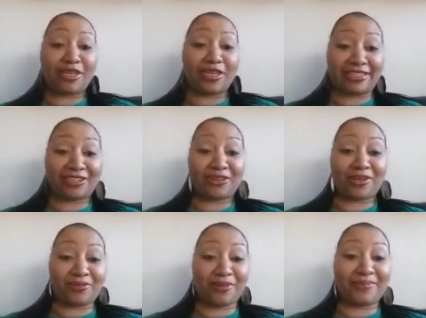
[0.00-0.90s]
it on the
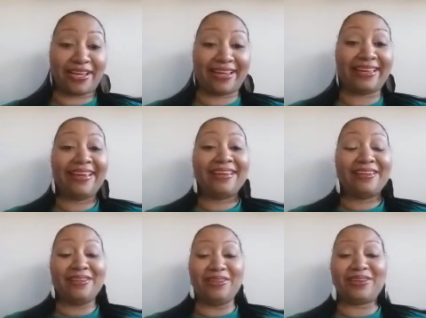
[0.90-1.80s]
replay. You know you
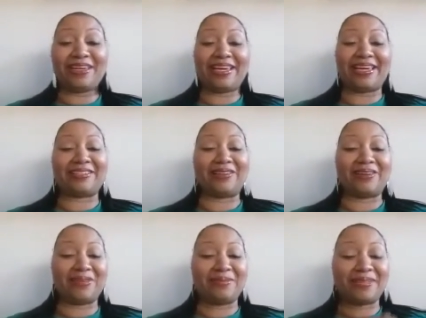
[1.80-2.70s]
could catch it on the
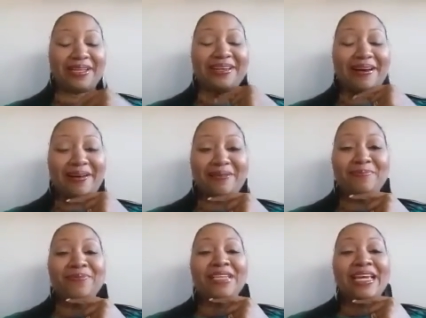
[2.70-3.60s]
replay. Um,
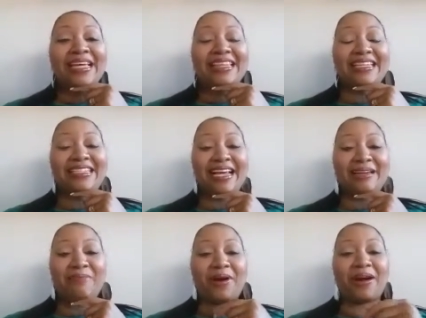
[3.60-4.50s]
the second
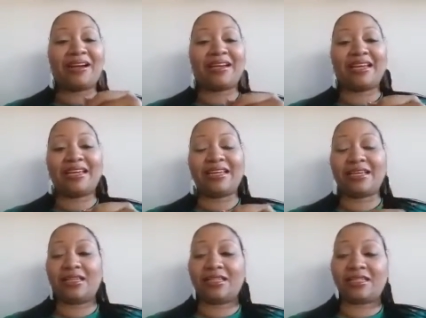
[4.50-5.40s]
part
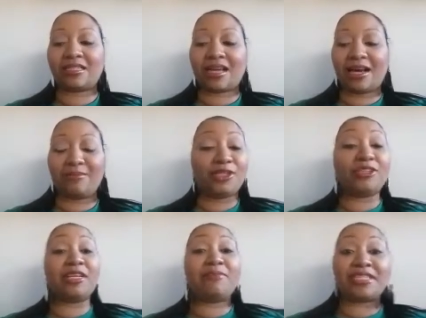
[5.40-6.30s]
is um, you didn't miss
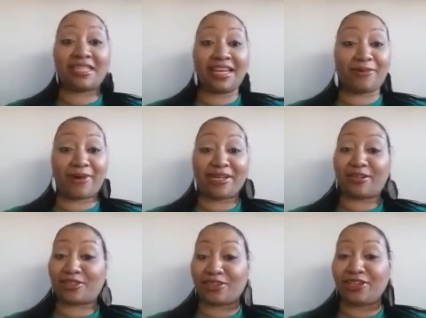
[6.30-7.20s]
the giveaway though, so you're
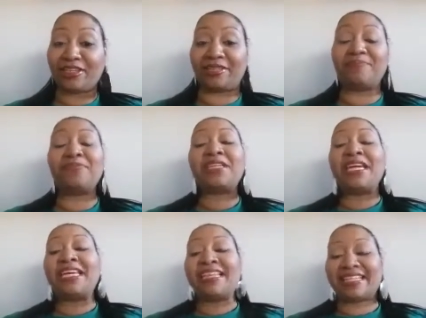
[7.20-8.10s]
good. The
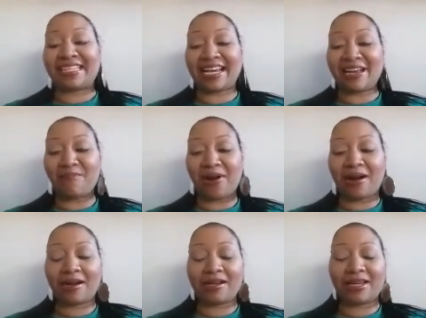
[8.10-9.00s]
second part
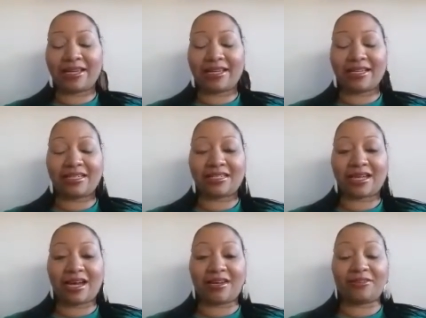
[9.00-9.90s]
is
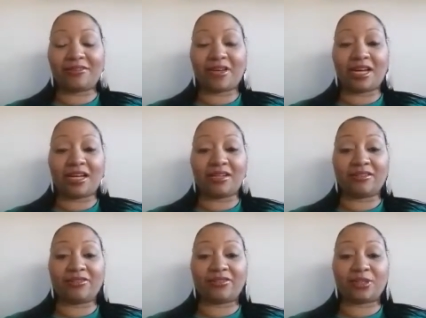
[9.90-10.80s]
of of
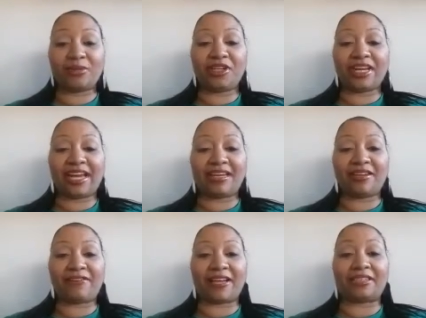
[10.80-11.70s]
communicating
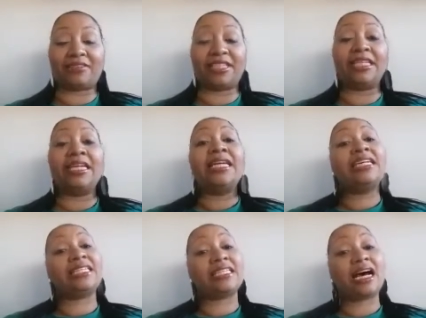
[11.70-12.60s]
effectively is
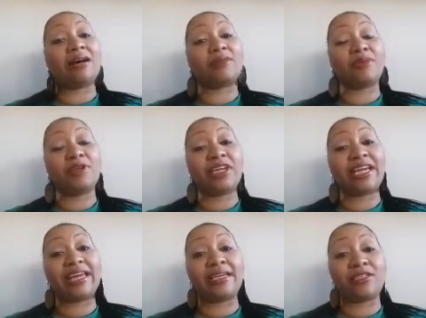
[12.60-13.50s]
um, communicating
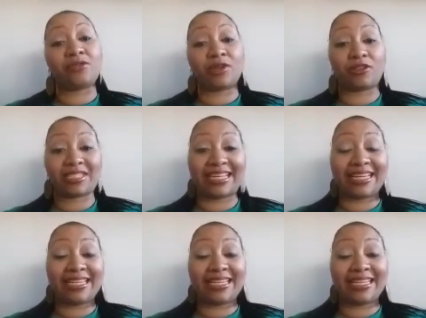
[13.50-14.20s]
to understand,